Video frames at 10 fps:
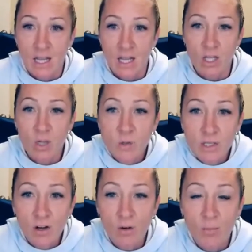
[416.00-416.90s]

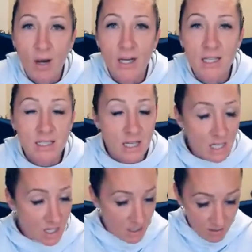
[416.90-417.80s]
using our bodies
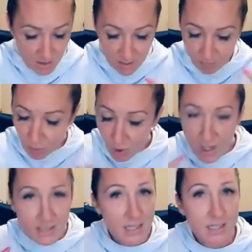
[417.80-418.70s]
to
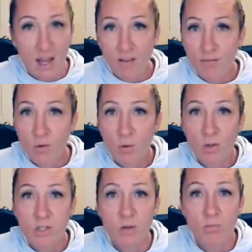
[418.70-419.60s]
process that
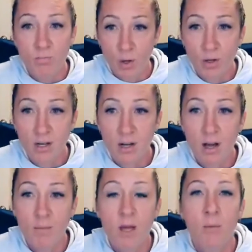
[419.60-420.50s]
fuel, to burn it
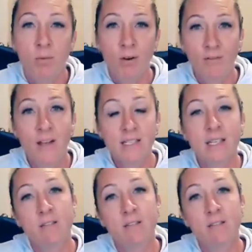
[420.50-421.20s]
up, prevents it